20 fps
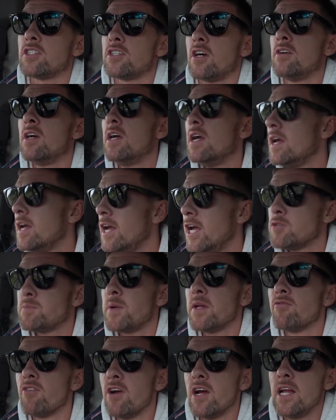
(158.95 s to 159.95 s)
So it's
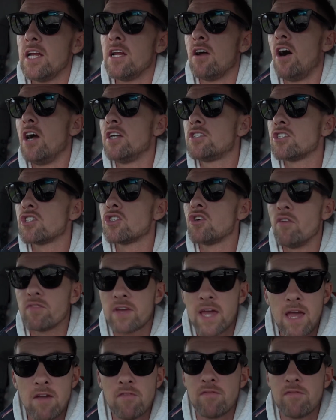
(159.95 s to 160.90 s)
been really nice to sort of get